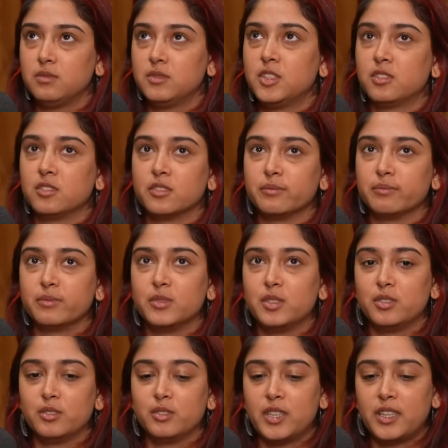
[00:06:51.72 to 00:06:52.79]

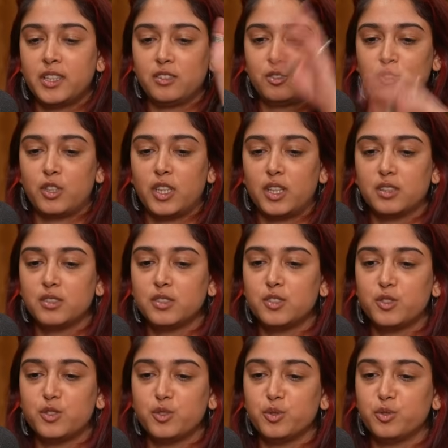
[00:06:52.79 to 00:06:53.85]
Reddit
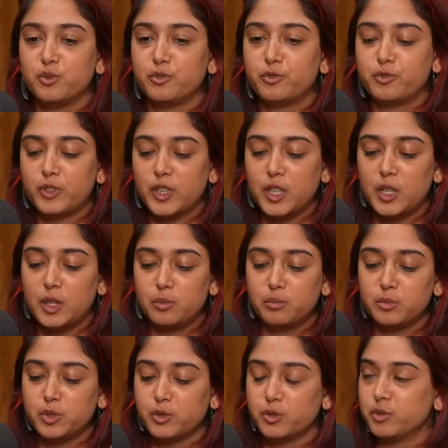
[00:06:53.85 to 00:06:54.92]
trails to
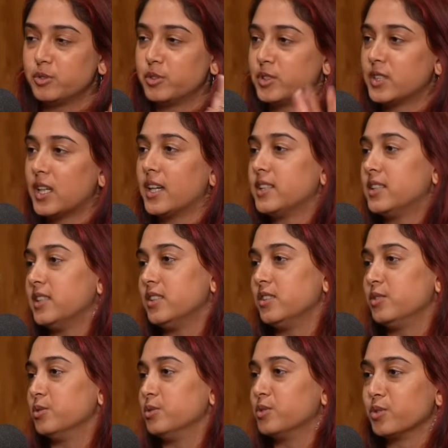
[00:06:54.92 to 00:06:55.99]
film to society
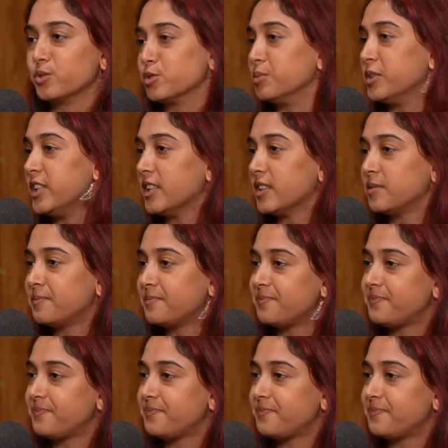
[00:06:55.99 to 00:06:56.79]
to social media?